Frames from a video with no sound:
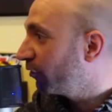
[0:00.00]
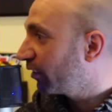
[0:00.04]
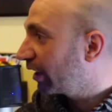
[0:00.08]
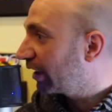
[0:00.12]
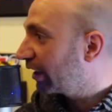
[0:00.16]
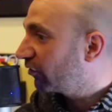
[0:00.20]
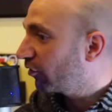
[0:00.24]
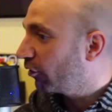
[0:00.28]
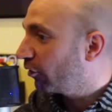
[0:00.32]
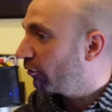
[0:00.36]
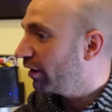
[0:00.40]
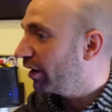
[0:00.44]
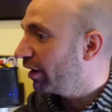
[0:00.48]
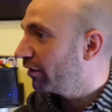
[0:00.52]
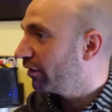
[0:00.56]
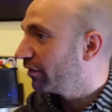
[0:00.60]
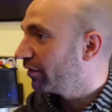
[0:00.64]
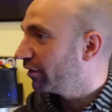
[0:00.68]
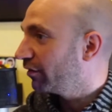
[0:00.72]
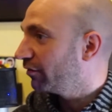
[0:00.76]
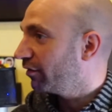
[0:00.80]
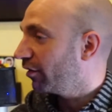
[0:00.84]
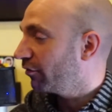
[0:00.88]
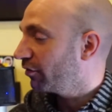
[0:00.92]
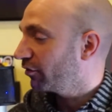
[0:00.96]
are
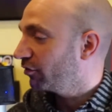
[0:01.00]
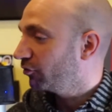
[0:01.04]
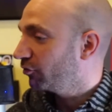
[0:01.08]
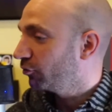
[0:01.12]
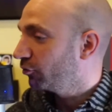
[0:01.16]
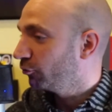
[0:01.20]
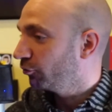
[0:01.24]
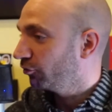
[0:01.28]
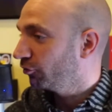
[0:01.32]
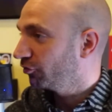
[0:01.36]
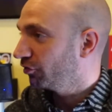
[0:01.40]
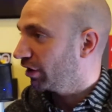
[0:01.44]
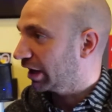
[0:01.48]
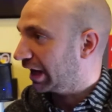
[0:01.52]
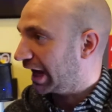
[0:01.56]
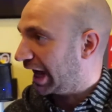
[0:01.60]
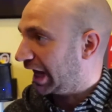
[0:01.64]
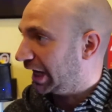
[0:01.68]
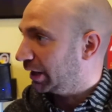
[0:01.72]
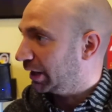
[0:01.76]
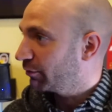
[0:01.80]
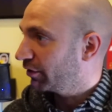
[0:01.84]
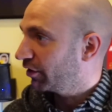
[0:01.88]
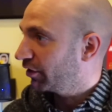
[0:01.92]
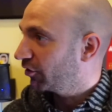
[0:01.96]
the tools not
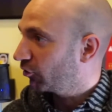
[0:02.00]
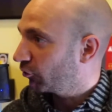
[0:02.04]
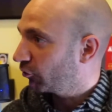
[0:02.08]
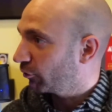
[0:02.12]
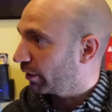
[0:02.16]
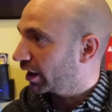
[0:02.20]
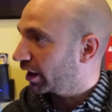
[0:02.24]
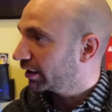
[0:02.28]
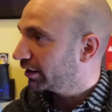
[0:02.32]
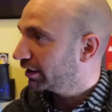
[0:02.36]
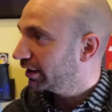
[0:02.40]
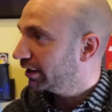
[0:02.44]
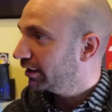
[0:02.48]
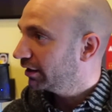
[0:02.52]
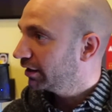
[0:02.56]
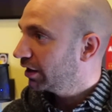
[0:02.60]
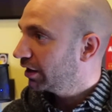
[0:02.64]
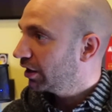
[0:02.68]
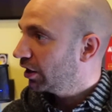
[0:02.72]
calibrated correctly?